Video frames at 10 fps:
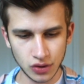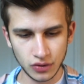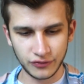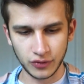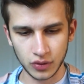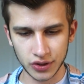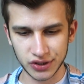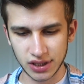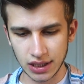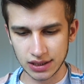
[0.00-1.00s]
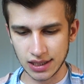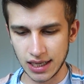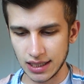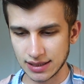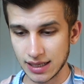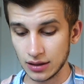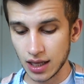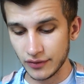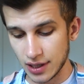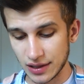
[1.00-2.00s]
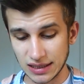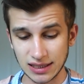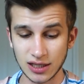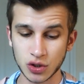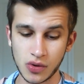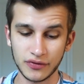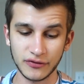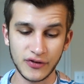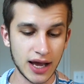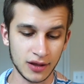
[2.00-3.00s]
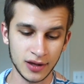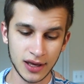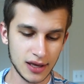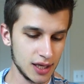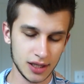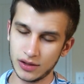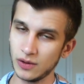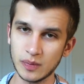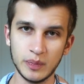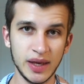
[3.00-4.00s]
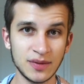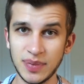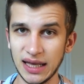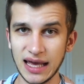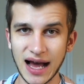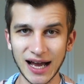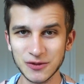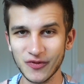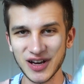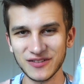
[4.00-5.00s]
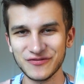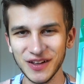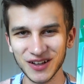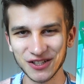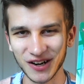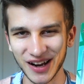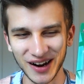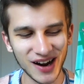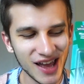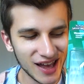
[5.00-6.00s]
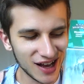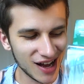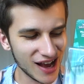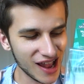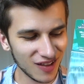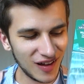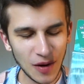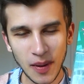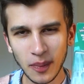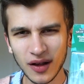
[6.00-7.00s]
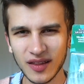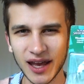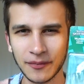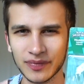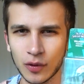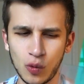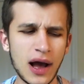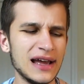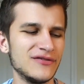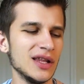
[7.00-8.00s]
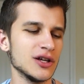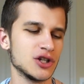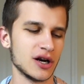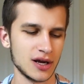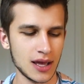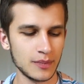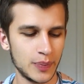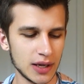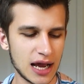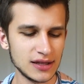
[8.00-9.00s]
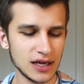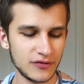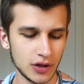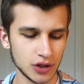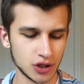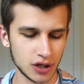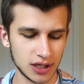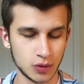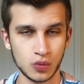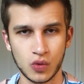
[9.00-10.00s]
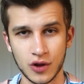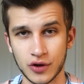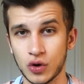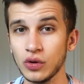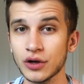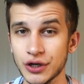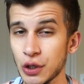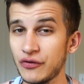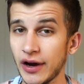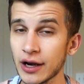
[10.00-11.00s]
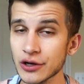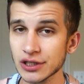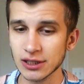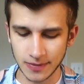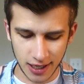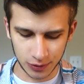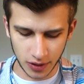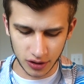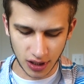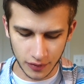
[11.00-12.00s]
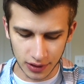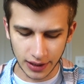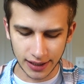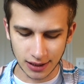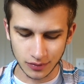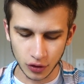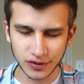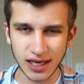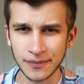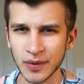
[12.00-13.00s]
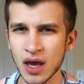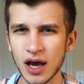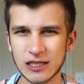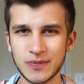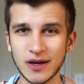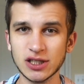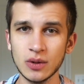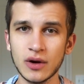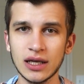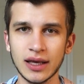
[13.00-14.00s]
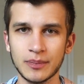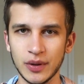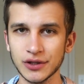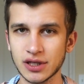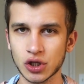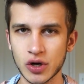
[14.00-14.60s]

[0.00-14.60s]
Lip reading: 2, 4, 6, 8, 10, 11. Yeah, this is the 12th and final. Those big beady eyes. We've got Villager here, and a lot of people are like, why Villager? but I think Villager is one of the cooler new fighters in Smash Brothers. I really like his moveset, especially where he like builds the